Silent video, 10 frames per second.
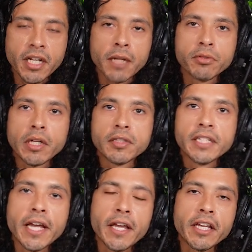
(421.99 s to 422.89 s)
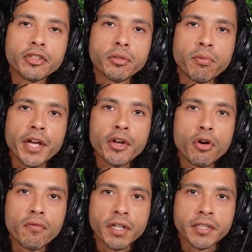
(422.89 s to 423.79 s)
many times throughout the day is your
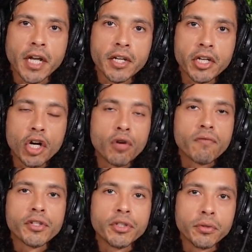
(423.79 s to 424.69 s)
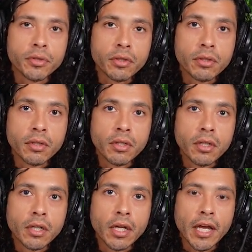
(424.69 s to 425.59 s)
brain overexcited, overused?
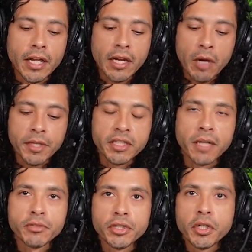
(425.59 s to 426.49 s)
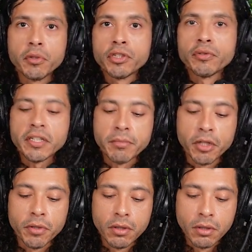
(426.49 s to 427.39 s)
And how many times do you go into
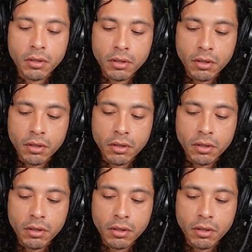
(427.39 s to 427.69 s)
stress mode?